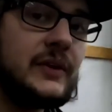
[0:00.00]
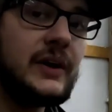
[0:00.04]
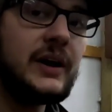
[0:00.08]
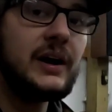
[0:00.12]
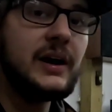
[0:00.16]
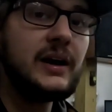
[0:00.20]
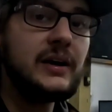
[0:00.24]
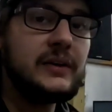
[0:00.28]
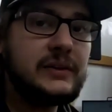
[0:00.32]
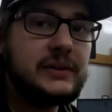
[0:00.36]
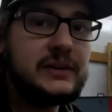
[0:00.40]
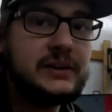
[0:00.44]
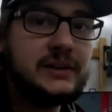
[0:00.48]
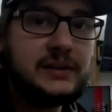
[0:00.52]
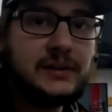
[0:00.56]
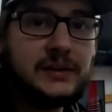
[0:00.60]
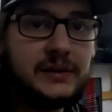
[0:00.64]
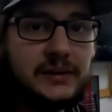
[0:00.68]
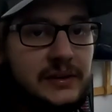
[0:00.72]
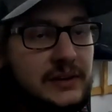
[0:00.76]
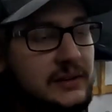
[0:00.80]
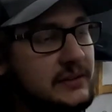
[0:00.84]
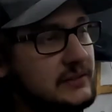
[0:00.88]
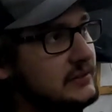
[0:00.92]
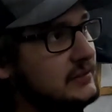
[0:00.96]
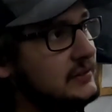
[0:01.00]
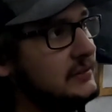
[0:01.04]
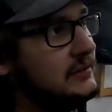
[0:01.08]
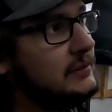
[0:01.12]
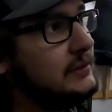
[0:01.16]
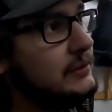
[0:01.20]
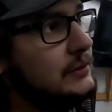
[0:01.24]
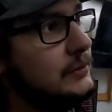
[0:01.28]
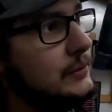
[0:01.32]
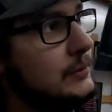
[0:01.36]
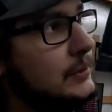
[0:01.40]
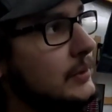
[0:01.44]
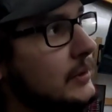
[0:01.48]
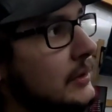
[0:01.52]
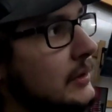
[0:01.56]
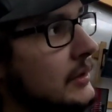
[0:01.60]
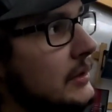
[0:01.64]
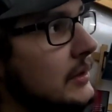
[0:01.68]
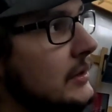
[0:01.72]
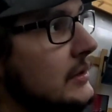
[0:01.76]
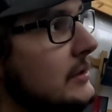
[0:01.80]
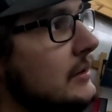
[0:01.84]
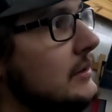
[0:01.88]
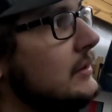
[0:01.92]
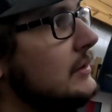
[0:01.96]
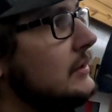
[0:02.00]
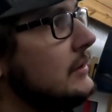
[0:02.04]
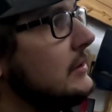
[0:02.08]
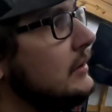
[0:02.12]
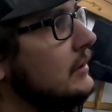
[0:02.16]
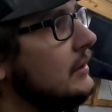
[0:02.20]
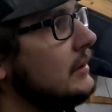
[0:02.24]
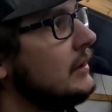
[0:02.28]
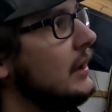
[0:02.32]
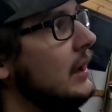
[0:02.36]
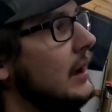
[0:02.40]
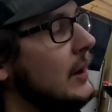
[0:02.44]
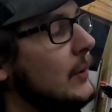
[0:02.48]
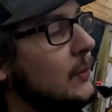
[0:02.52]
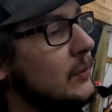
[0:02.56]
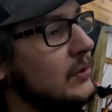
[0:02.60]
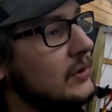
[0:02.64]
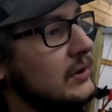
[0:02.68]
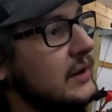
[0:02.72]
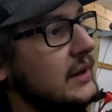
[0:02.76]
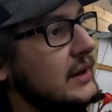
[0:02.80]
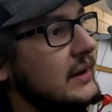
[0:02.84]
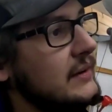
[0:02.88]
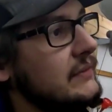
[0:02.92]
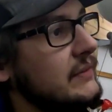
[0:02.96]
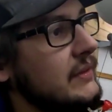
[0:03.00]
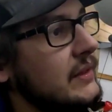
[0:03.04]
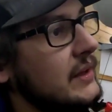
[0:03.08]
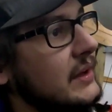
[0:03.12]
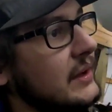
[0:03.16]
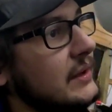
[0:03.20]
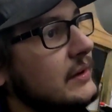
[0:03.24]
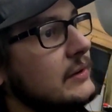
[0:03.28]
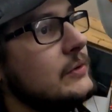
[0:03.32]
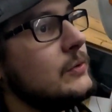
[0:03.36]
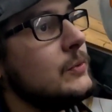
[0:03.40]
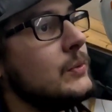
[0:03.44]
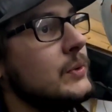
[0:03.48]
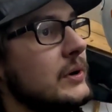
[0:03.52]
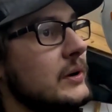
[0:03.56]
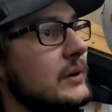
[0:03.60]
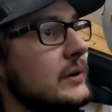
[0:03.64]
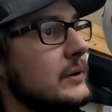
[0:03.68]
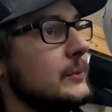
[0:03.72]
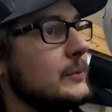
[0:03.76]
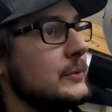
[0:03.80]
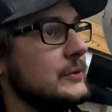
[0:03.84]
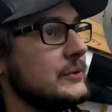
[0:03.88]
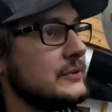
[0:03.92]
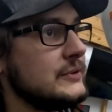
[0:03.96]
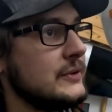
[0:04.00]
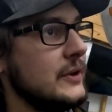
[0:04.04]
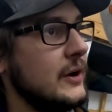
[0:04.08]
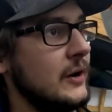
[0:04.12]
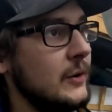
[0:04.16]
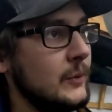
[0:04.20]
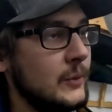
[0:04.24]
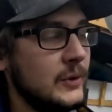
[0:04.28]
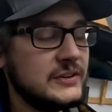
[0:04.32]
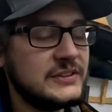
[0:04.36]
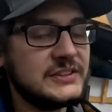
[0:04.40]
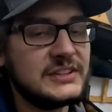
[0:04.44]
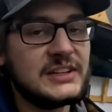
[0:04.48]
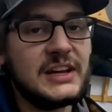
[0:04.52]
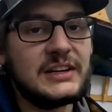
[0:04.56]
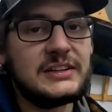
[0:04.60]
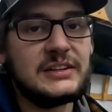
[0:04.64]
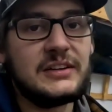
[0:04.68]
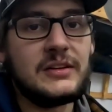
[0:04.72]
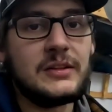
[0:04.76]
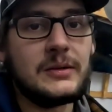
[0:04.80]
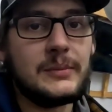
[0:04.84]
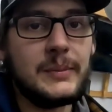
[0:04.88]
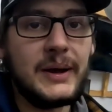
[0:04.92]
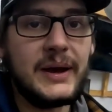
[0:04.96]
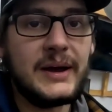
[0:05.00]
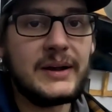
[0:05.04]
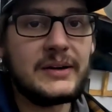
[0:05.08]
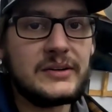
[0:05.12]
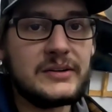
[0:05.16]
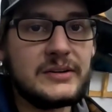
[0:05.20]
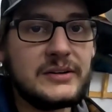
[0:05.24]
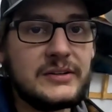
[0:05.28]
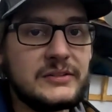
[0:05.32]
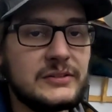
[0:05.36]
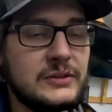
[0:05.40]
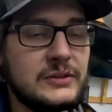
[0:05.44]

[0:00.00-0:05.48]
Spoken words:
the Holley ECU. I wanted to have that to where it was always connected to the battery,